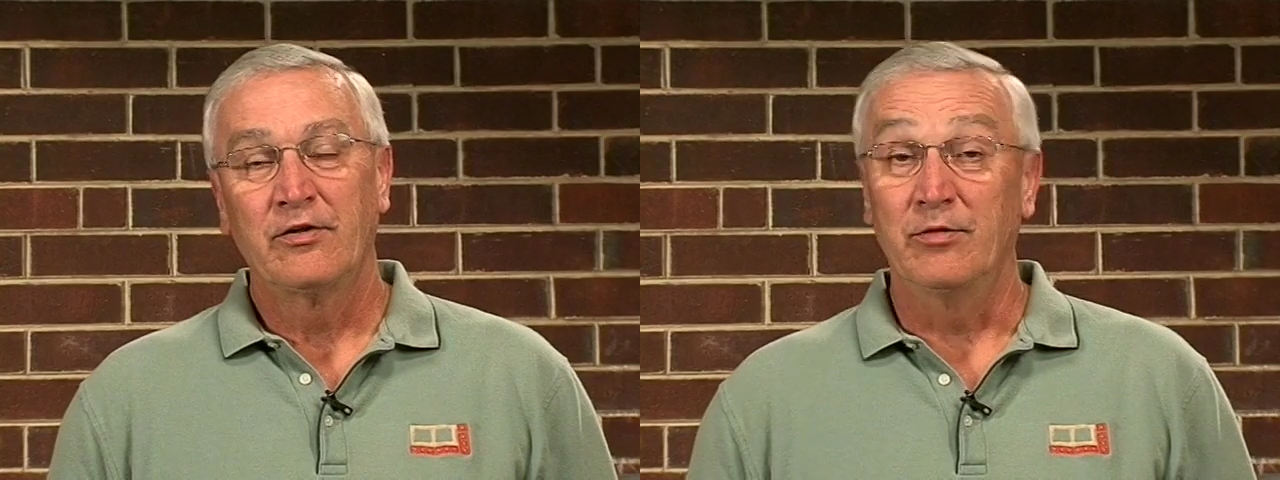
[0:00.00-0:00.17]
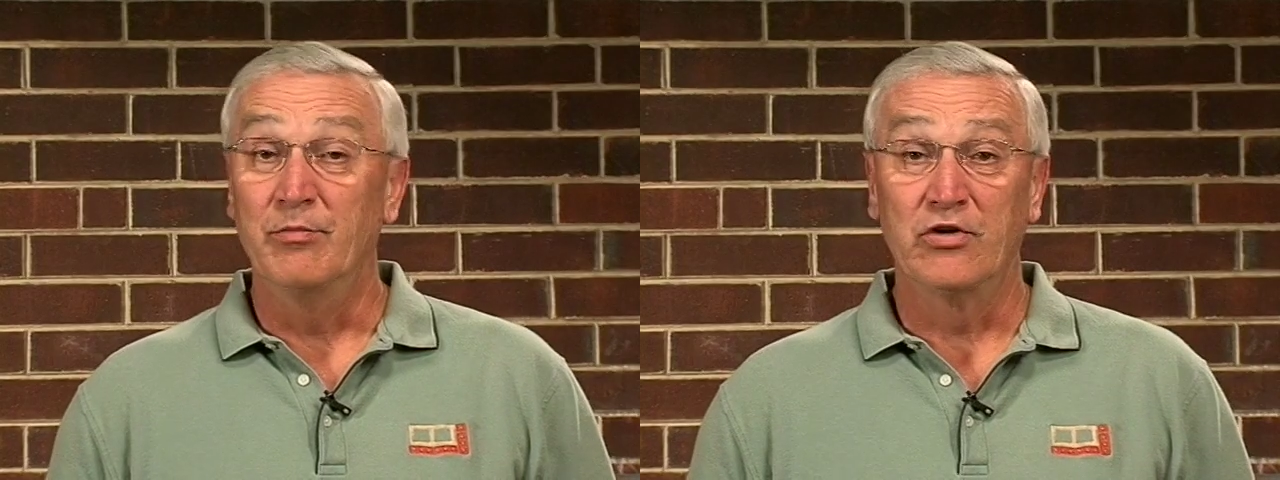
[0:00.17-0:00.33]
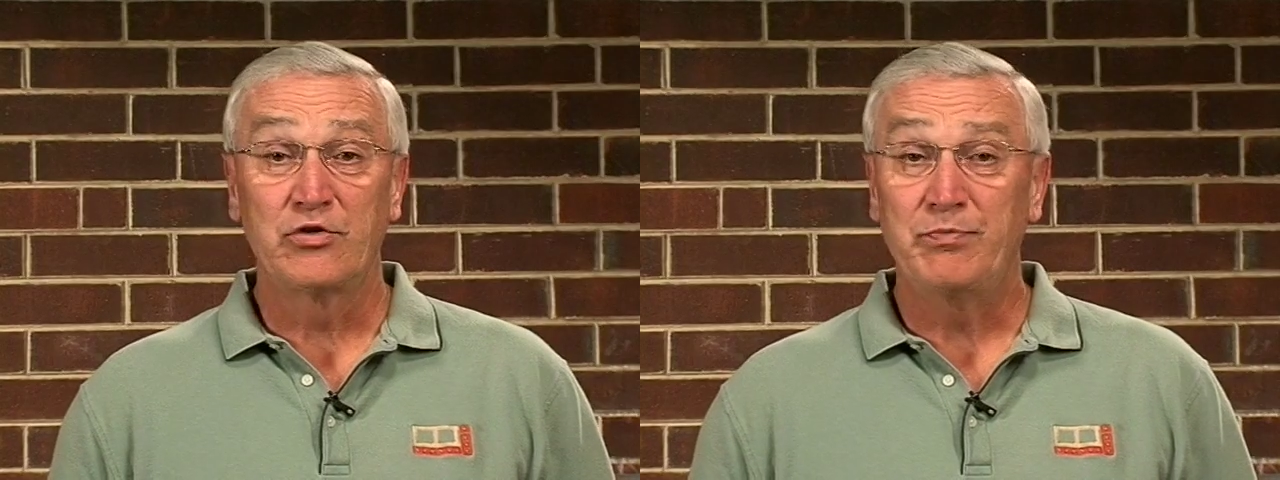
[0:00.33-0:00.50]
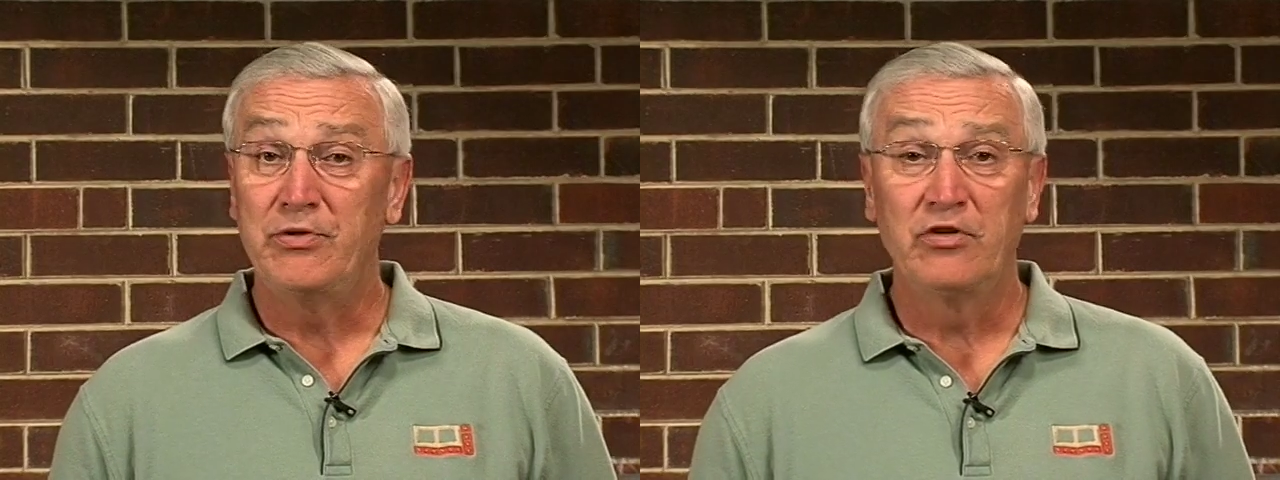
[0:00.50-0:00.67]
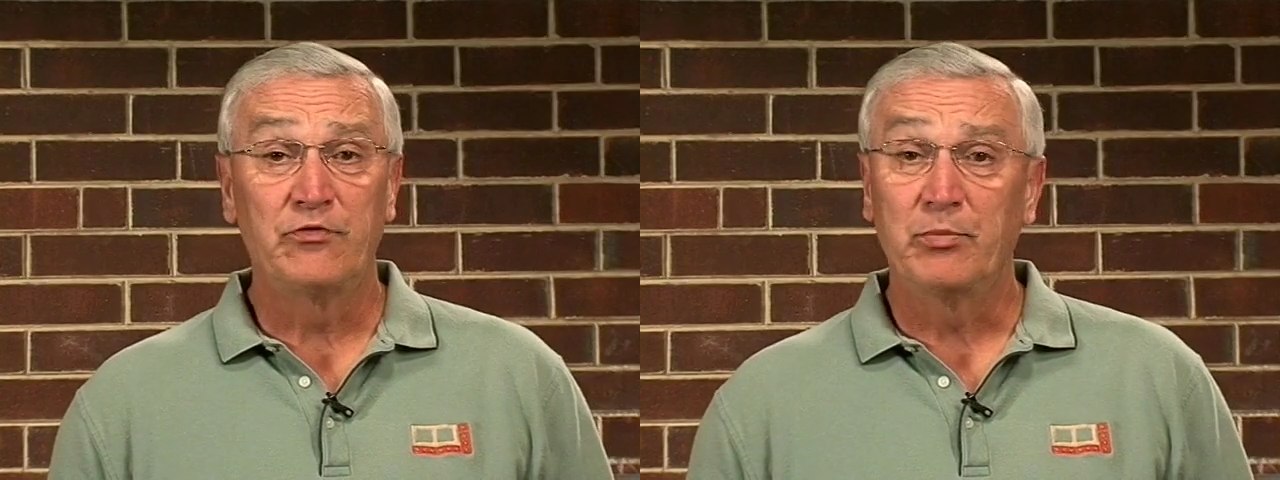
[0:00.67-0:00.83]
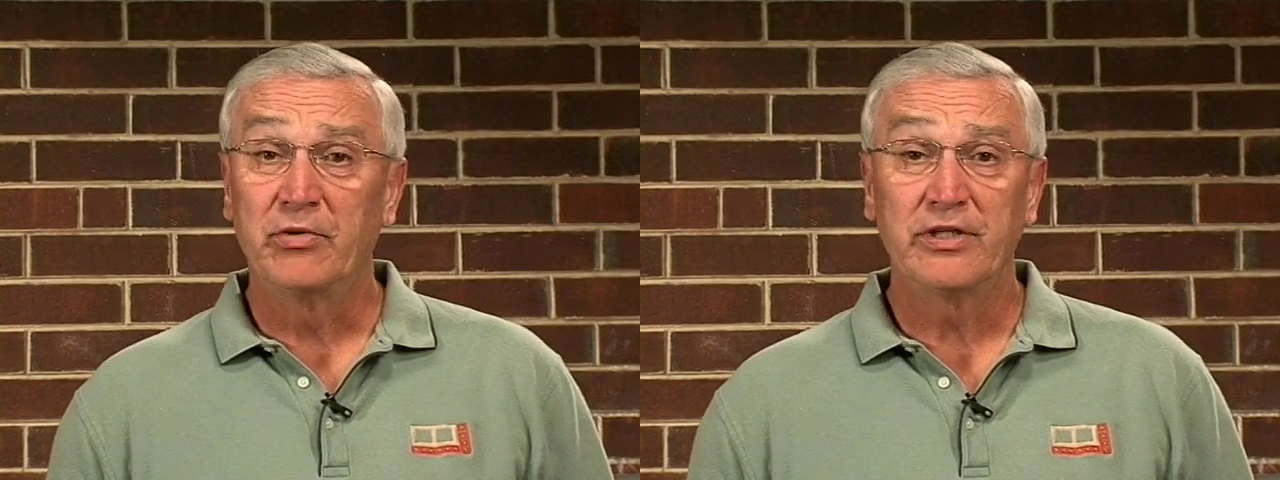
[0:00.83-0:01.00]
The most
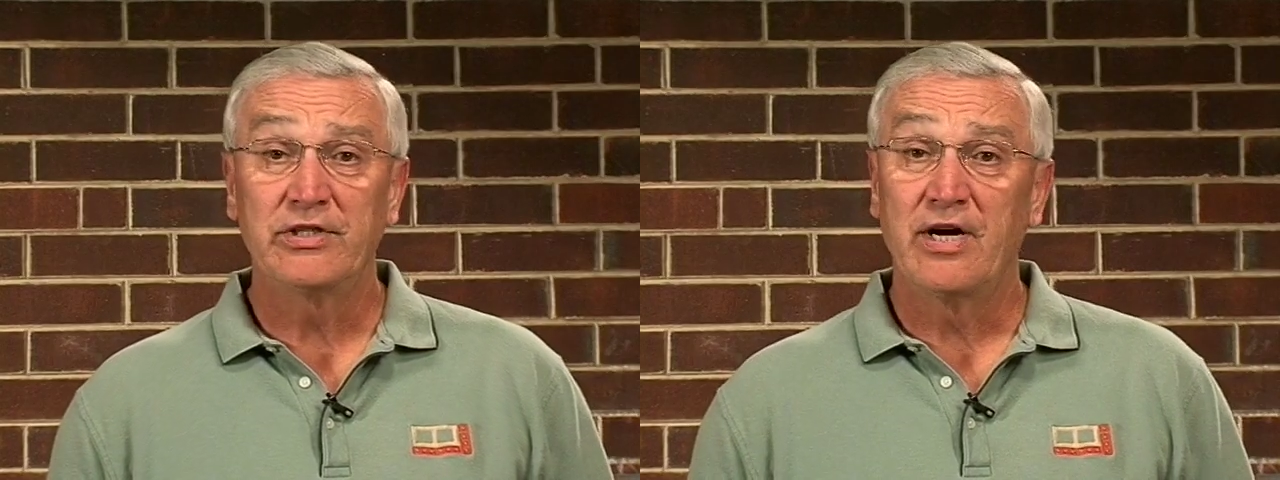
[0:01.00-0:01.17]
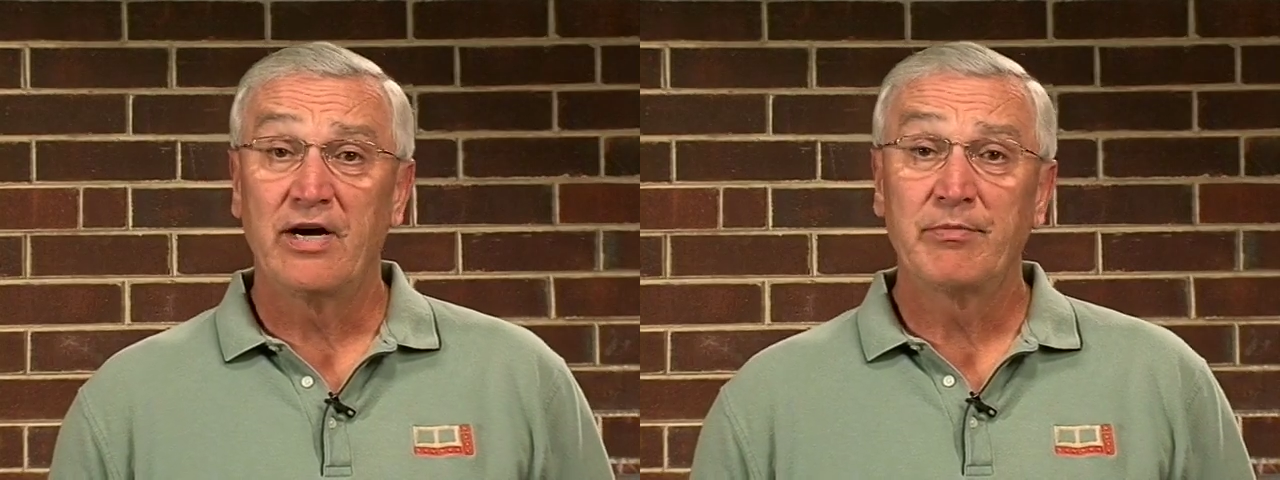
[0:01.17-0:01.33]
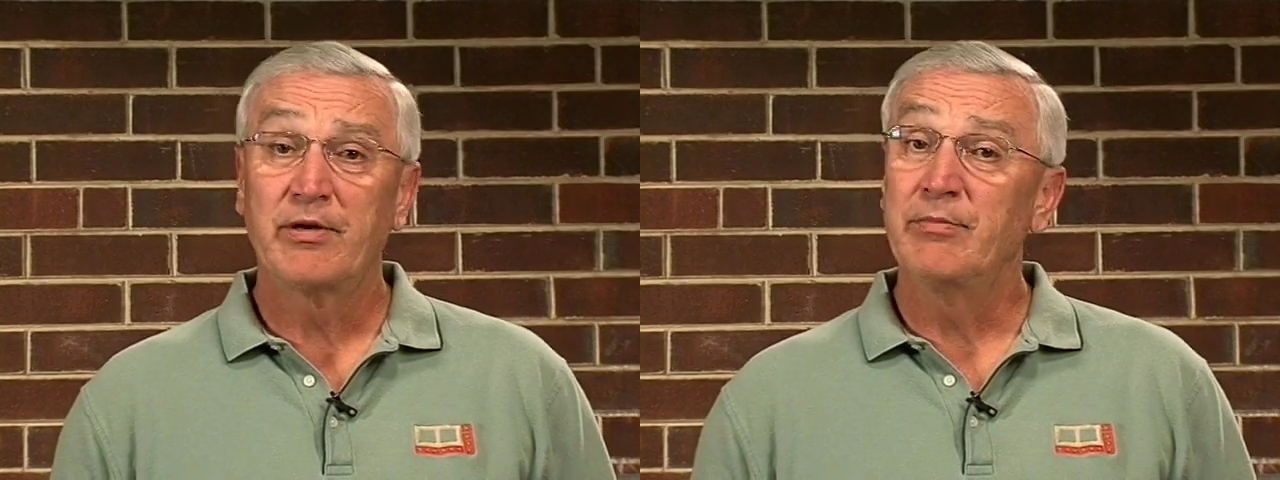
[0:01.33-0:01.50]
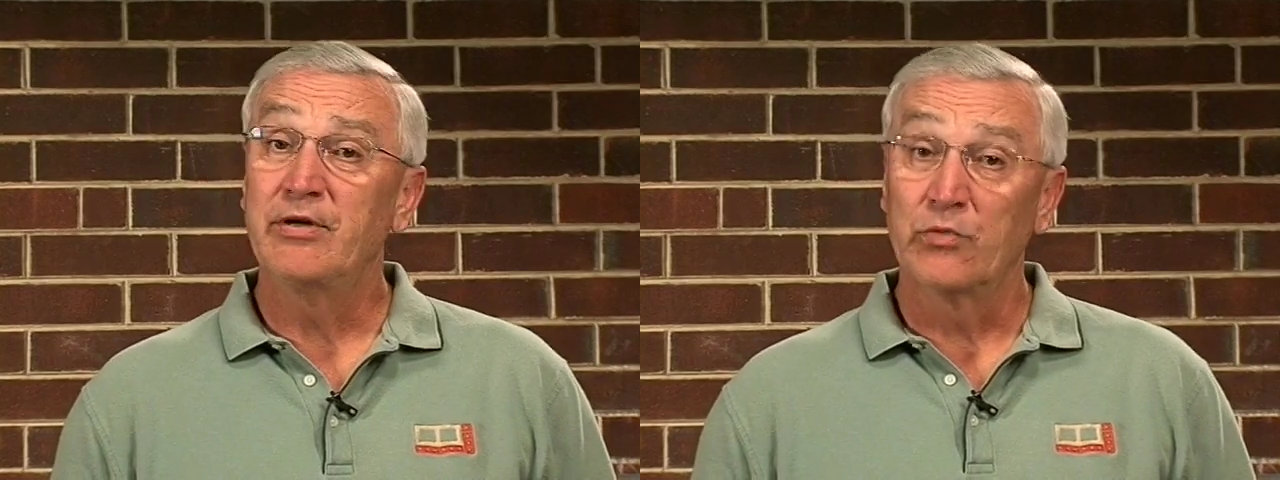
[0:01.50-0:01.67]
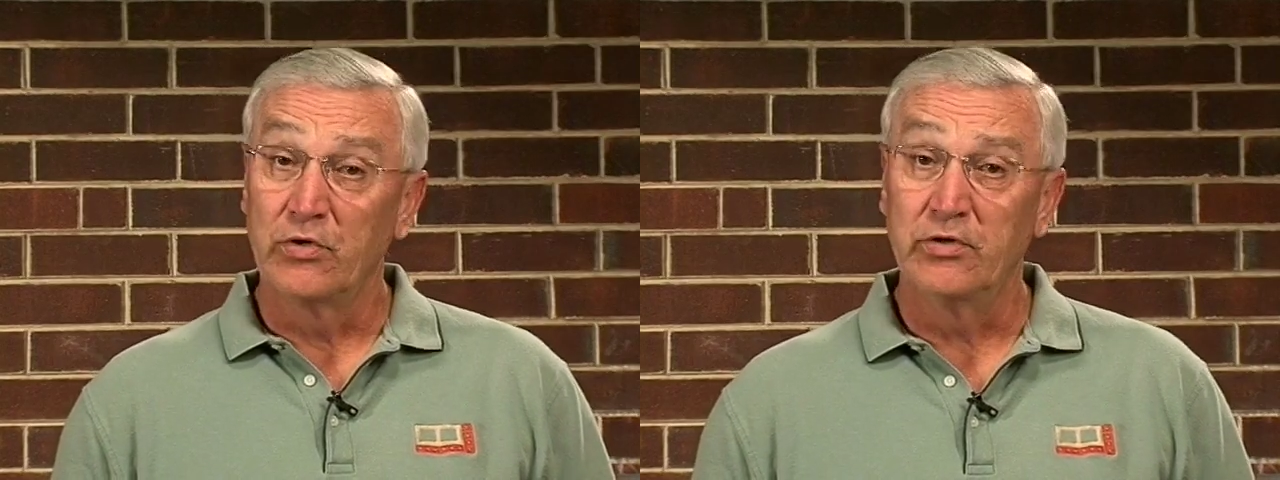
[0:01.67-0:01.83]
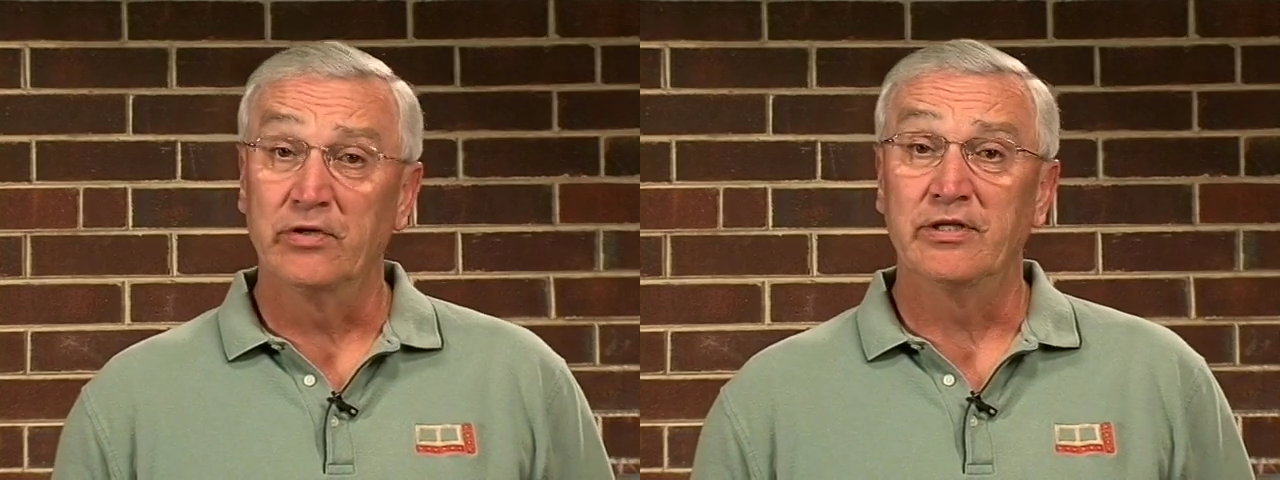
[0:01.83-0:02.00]
beautiful brick job can be
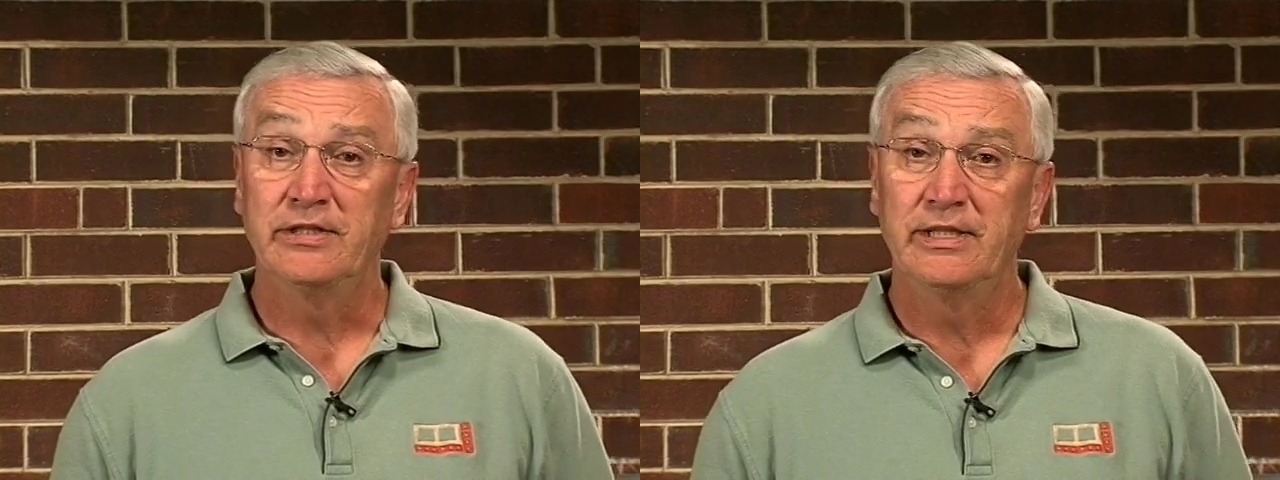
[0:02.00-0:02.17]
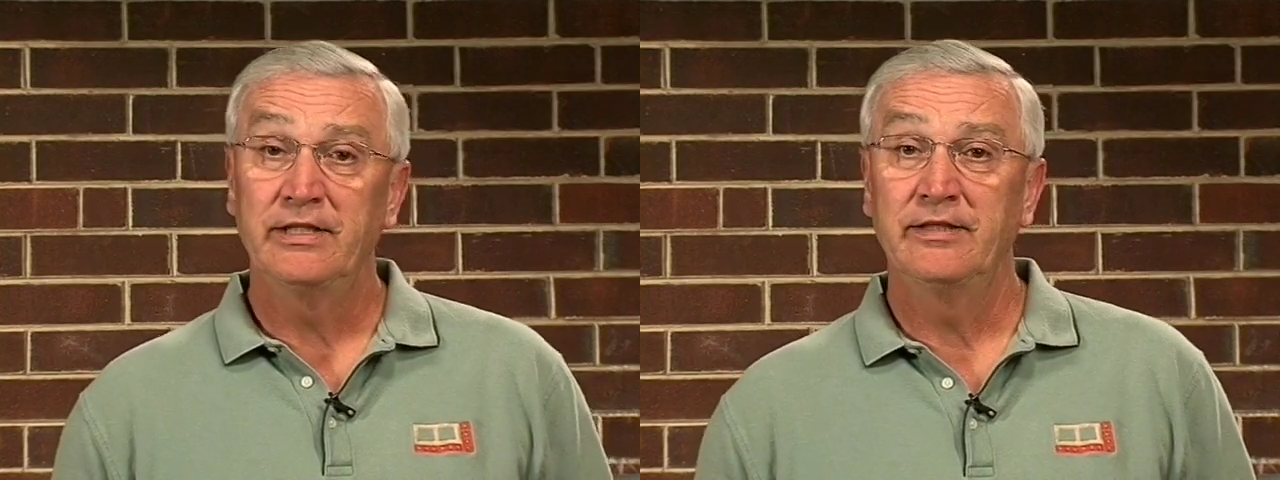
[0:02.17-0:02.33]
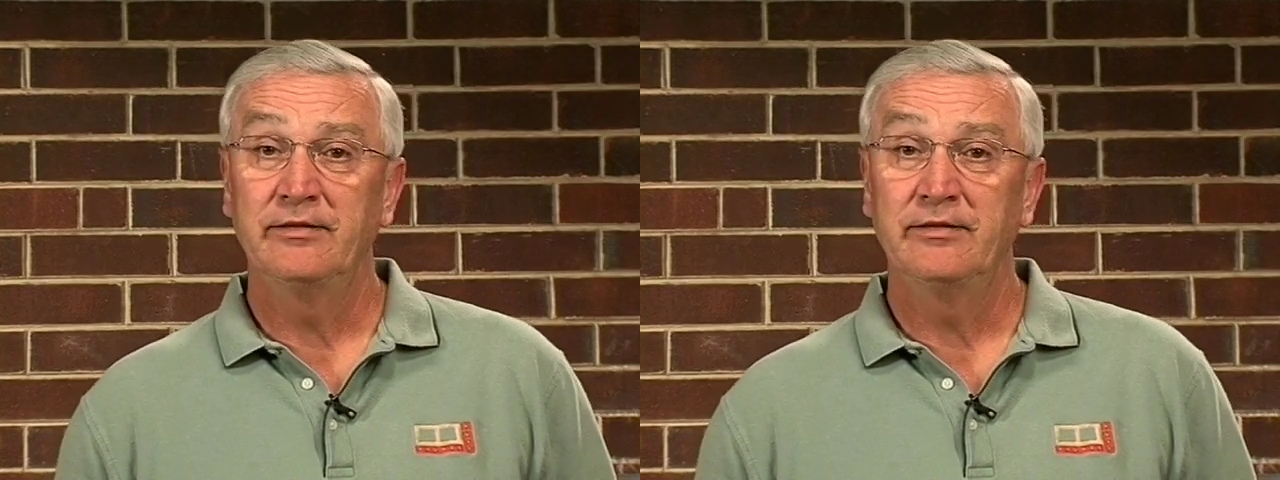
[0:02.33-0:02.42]
ruined